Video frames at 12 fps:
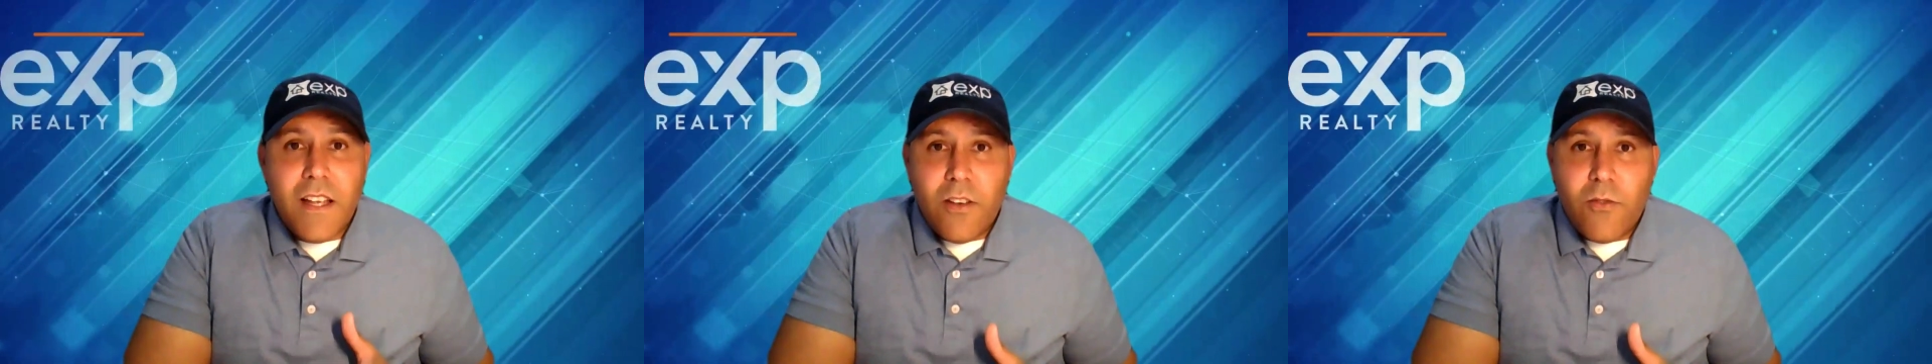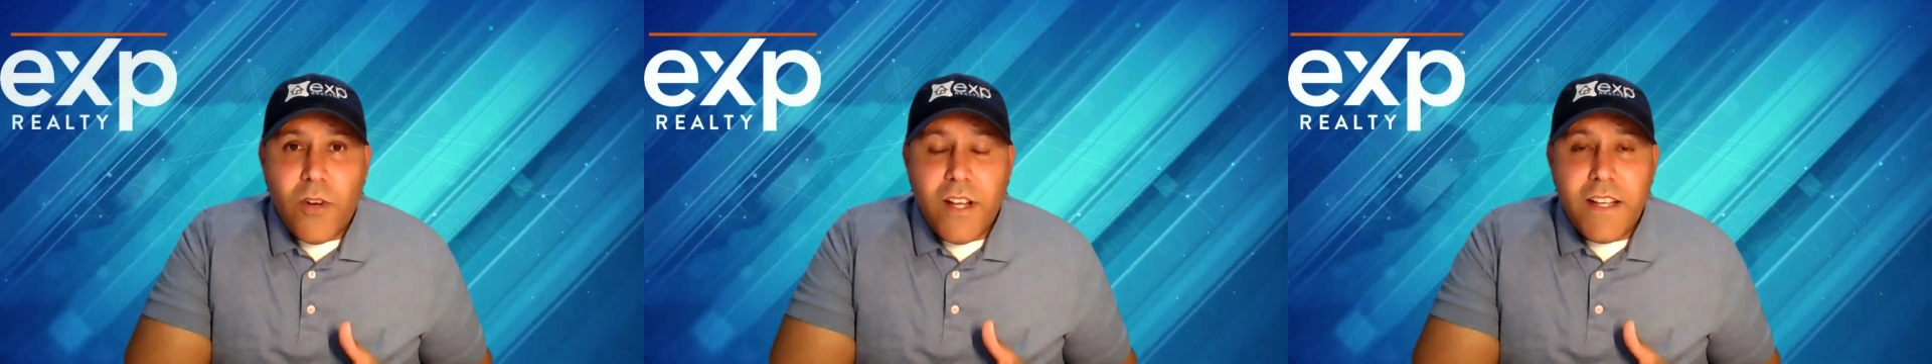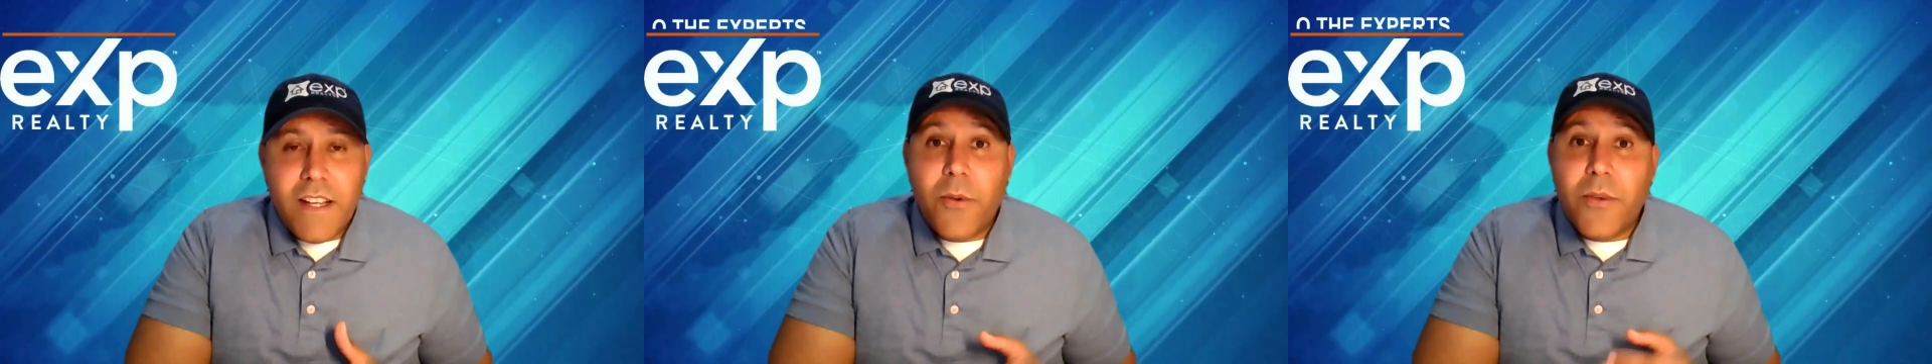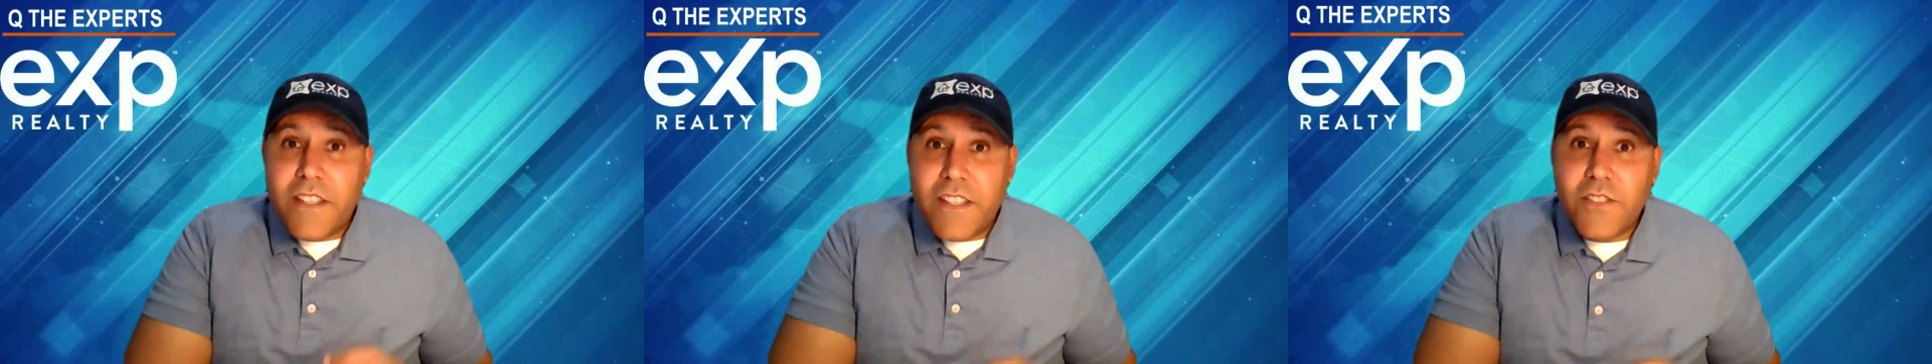right
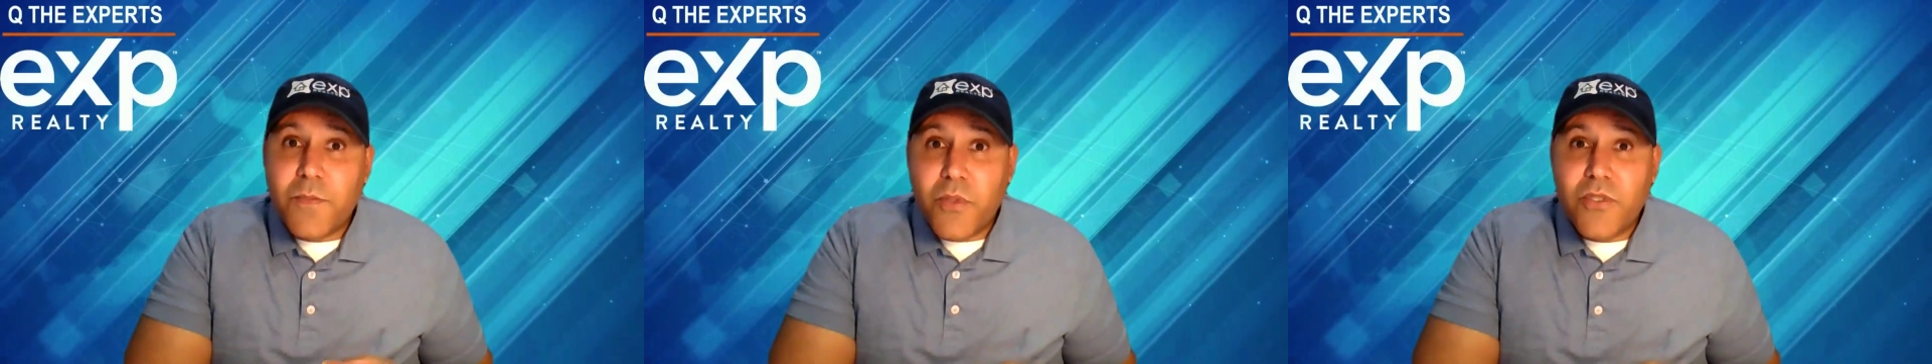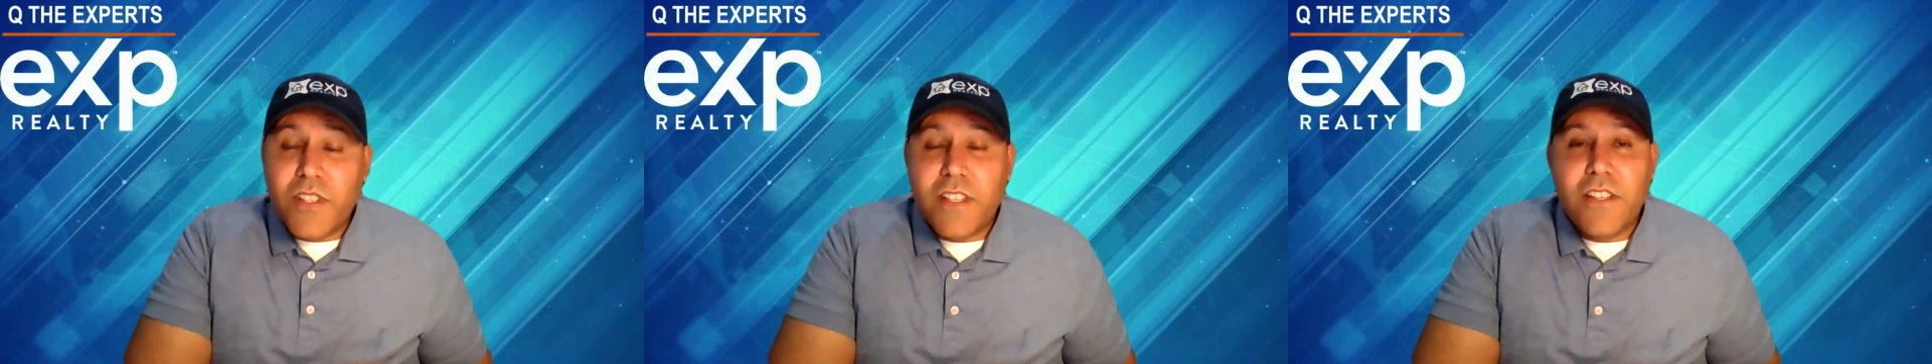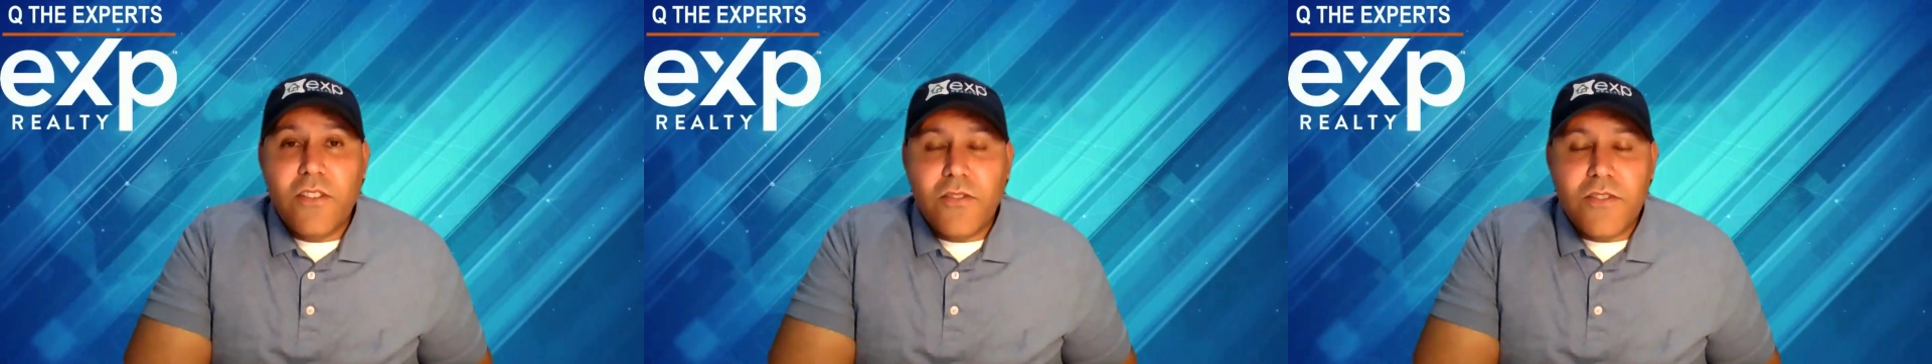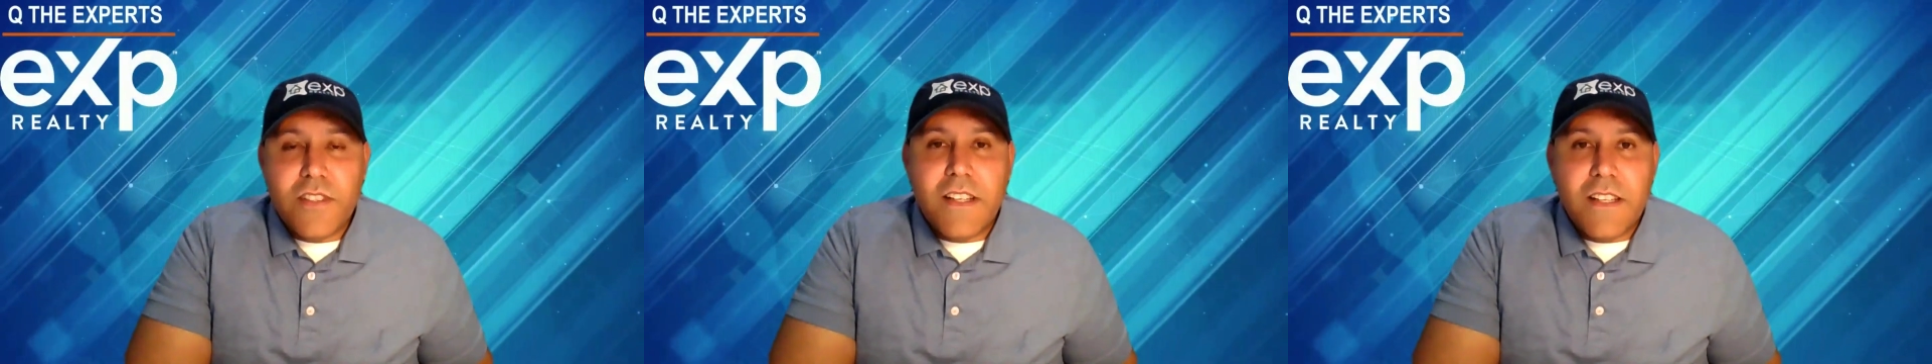now at this
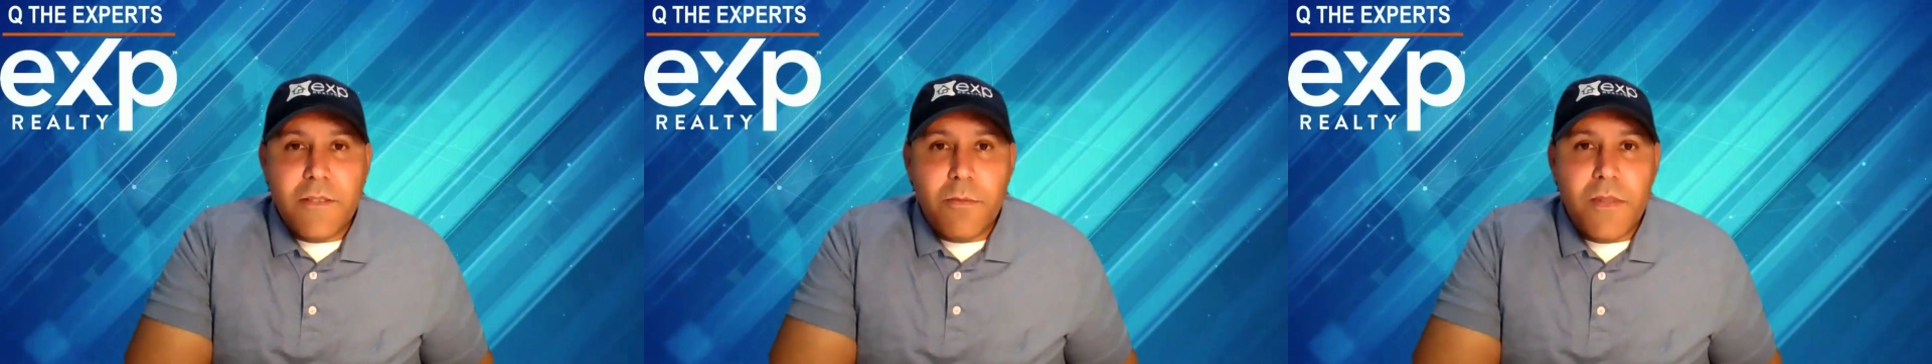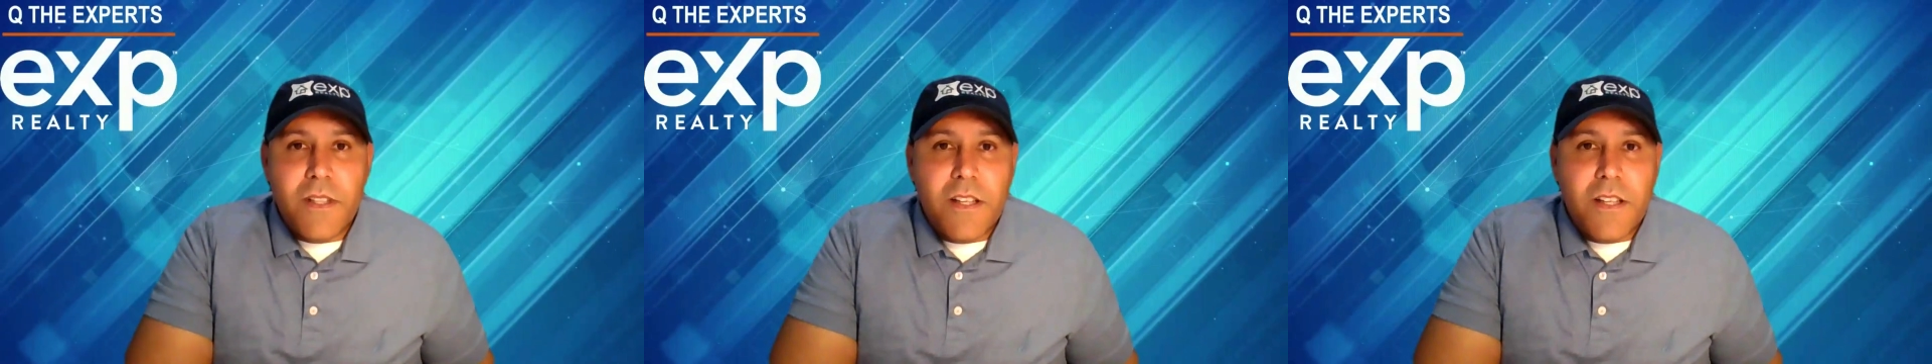particular time.